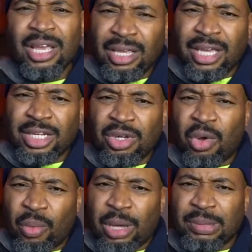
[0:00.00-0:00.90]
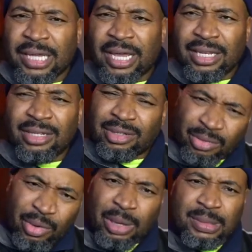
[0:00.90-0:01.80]
You got your own website,
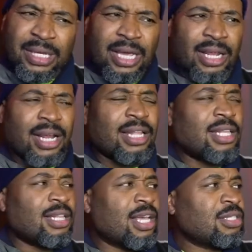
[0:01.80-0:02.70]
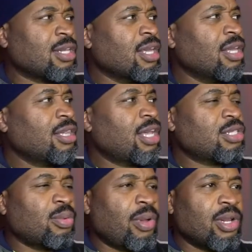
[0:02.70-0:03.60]
website, and I think that's that's
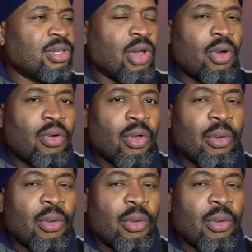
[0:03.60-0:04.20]
the way to go.